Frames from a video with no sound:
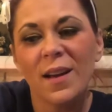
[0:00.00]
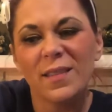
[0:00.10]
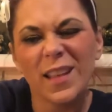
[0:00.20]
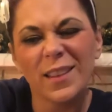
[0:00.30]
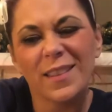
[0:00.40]

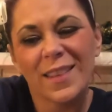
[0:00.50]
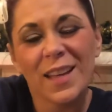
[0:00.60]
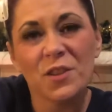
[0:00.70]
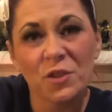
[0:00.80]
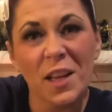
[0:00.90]
that
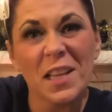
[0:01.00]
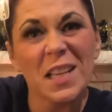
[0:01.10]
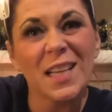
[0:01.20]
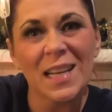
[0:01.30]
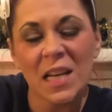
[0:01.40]
you're likely
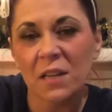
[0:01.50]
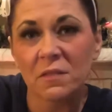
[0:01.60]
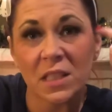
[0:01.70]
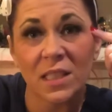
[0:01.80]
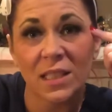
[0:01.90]
going to have to
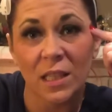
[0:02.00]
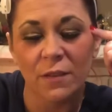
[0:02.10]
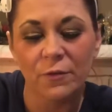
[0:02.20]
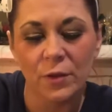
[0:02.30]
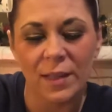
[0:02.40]

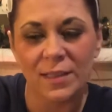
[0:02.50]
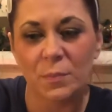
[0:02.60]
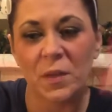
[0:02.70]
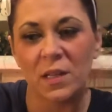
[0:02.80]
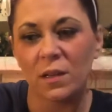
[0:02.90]
decipher that's
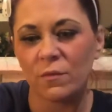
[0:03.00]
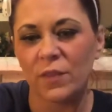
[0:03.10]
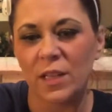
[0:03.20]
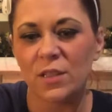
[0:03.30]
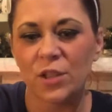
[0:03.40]
being
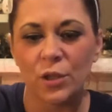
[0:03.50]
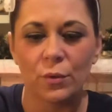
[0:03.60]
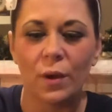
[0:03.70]
conveyed to you.